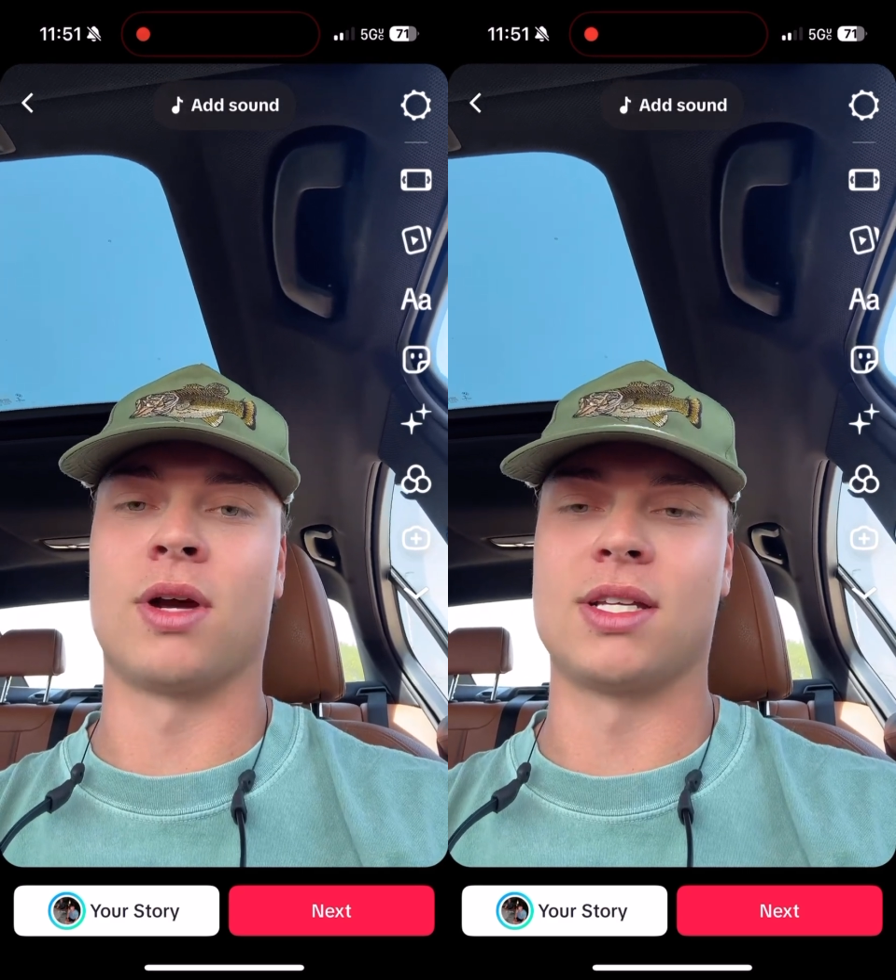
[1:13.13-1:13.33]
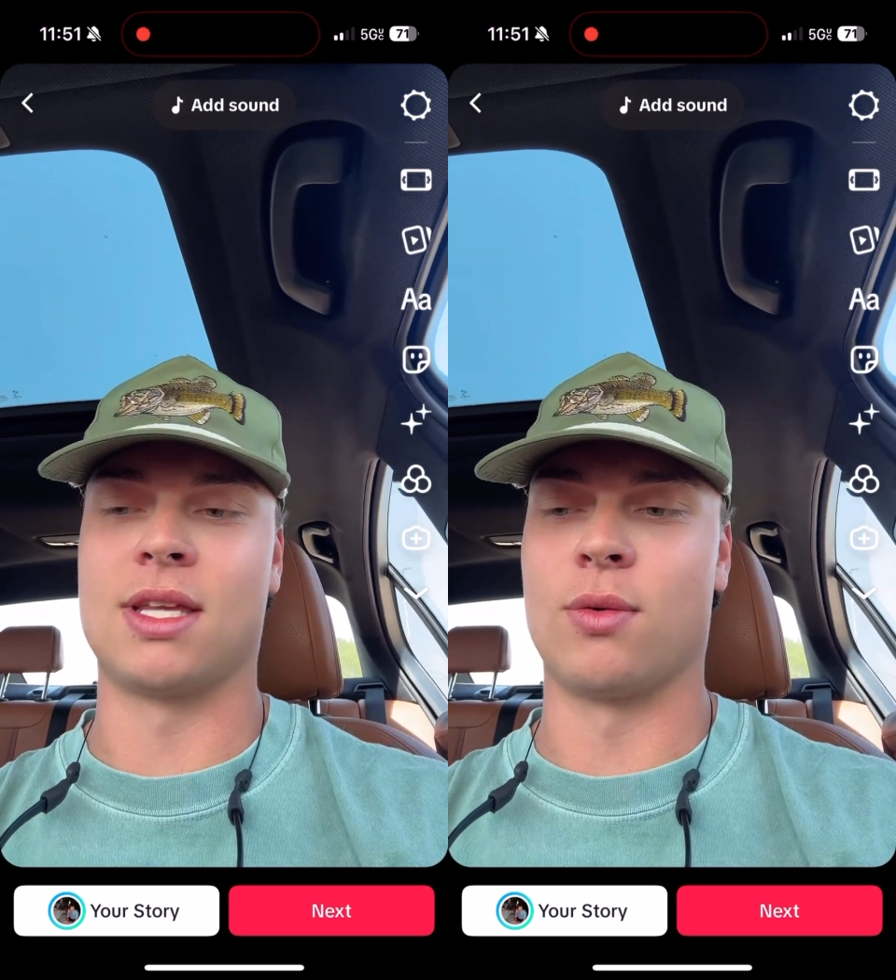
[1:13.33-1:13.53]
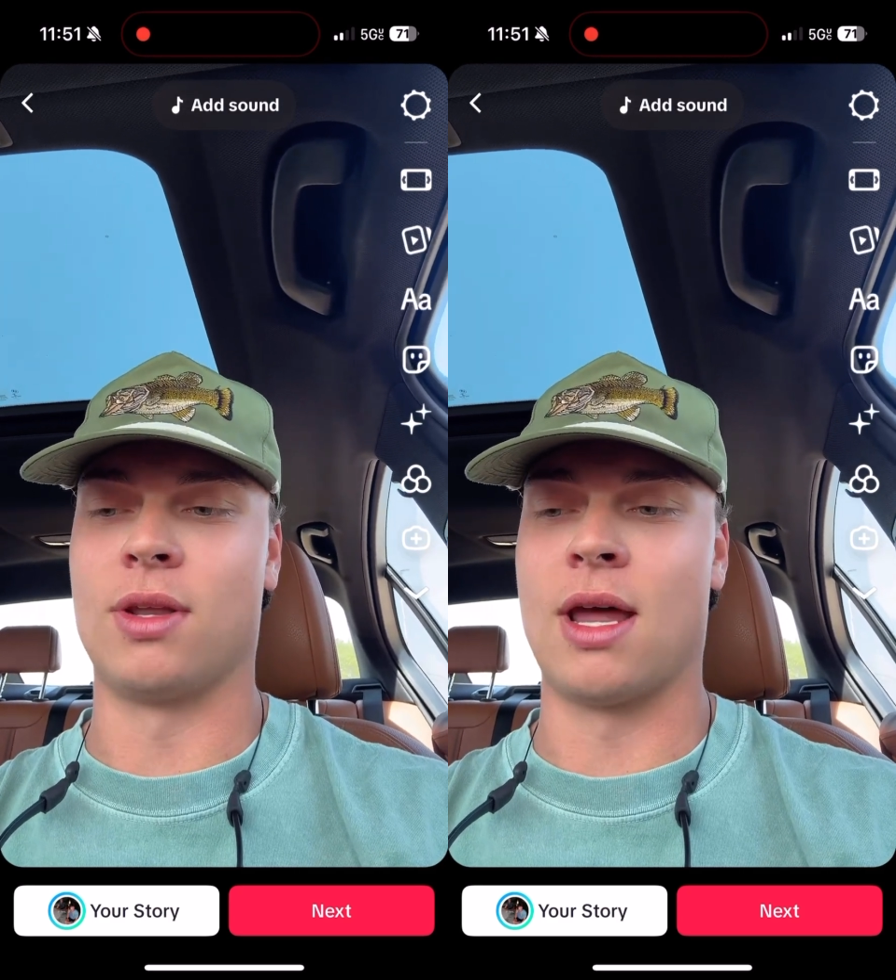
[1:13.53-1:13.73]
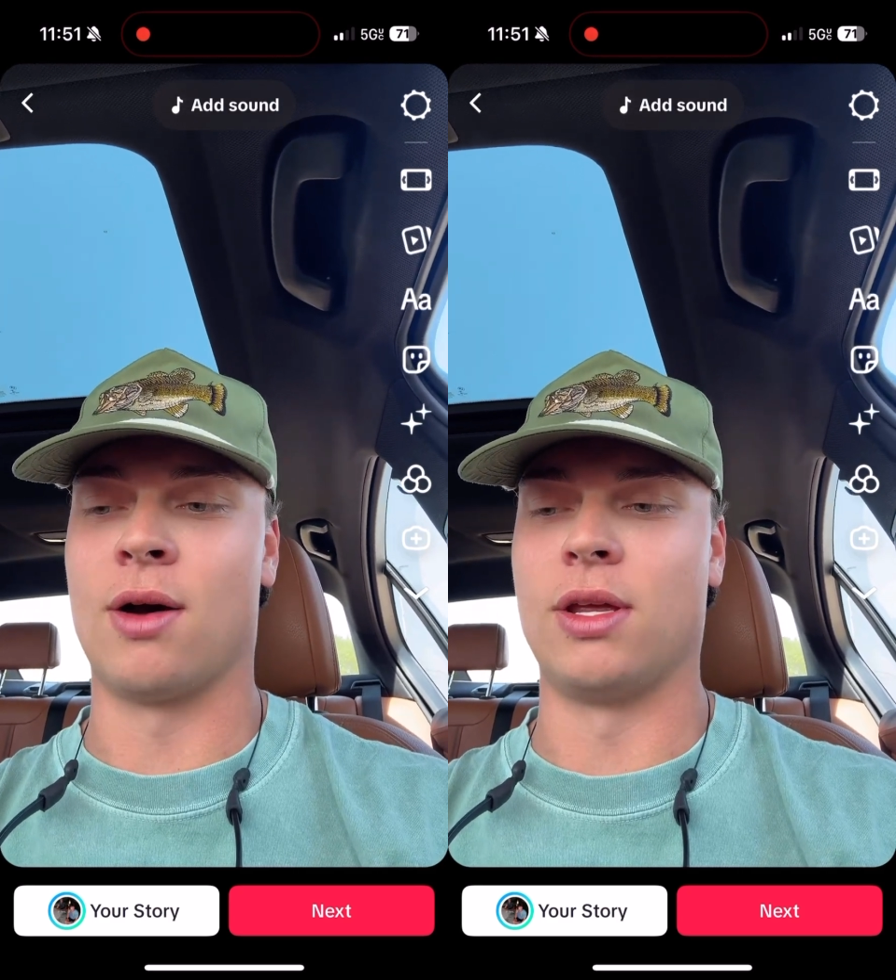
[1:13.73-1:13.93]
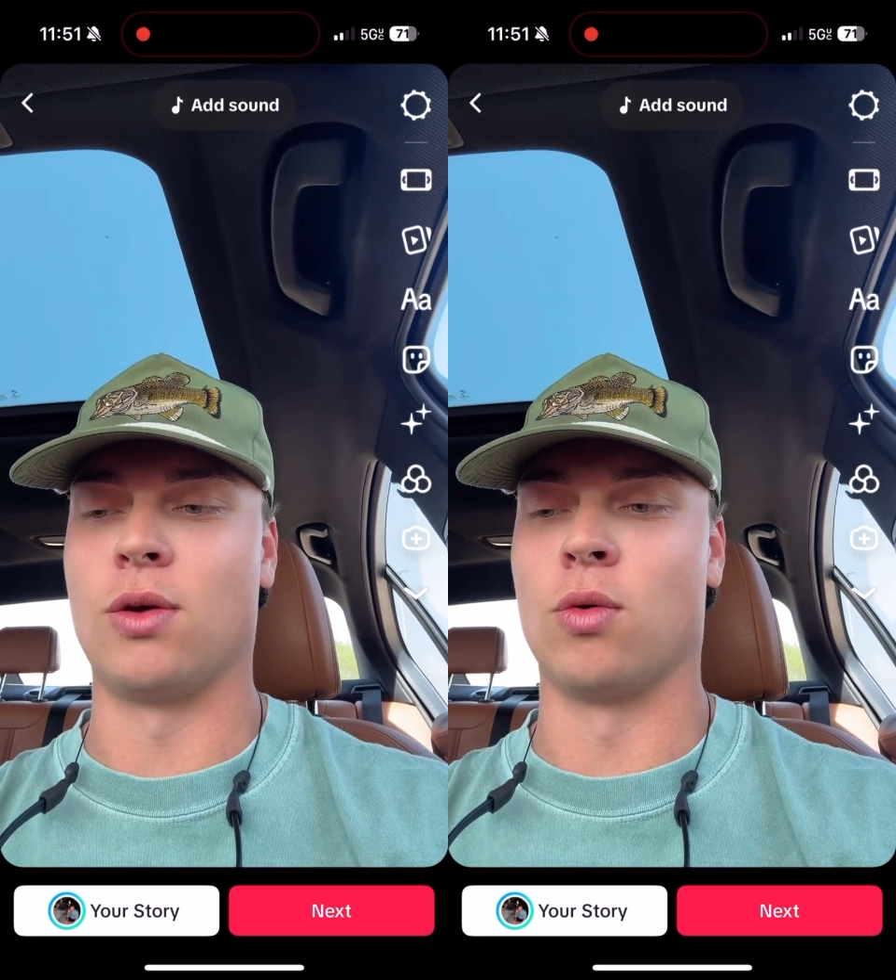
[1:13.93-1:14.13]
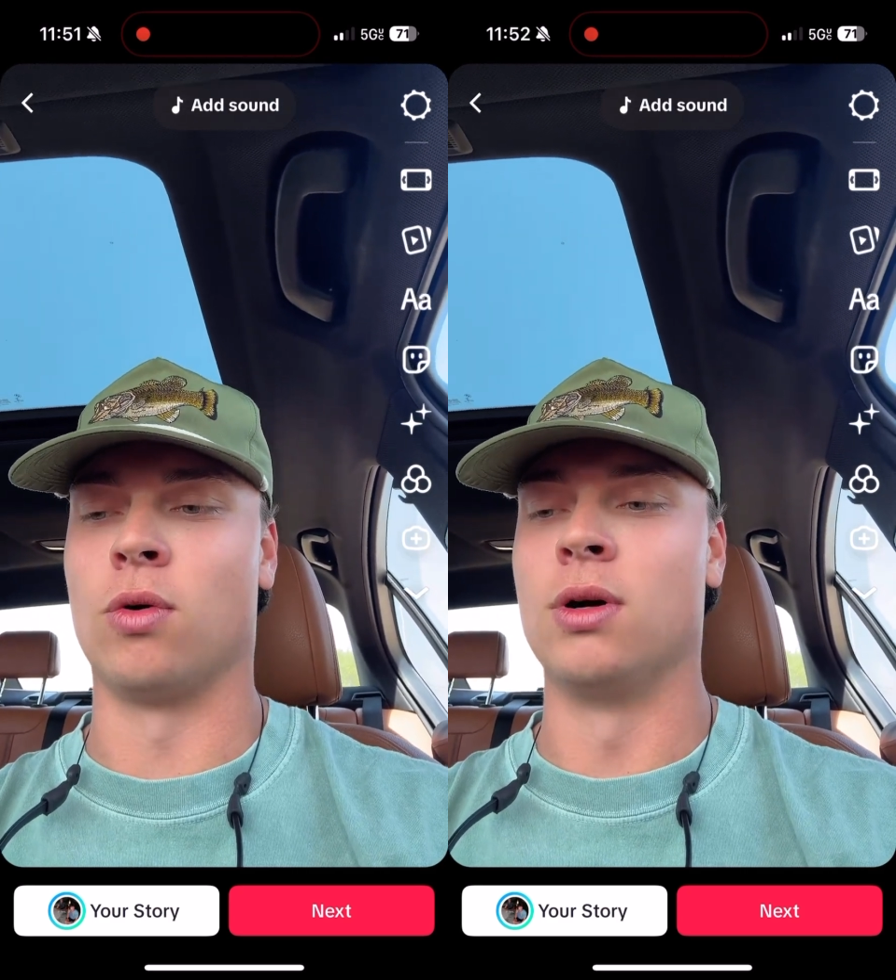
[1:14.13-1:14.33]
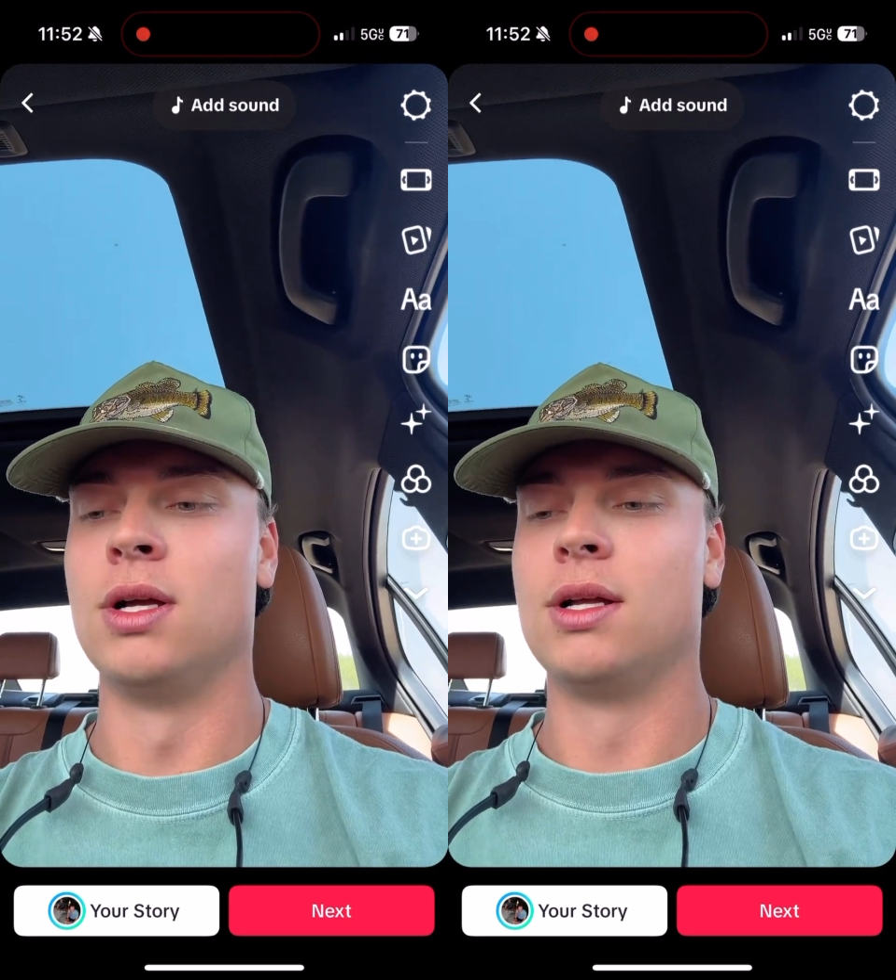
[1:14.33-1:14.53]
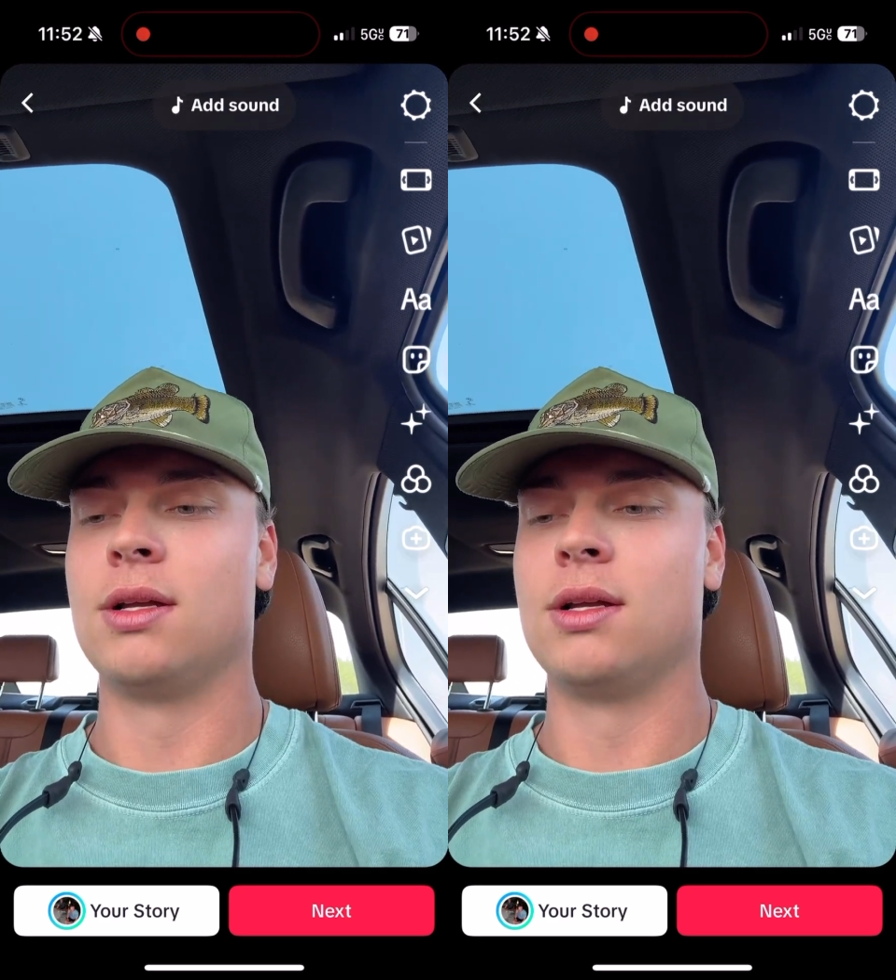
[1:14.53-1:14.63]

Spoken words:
price that would now equal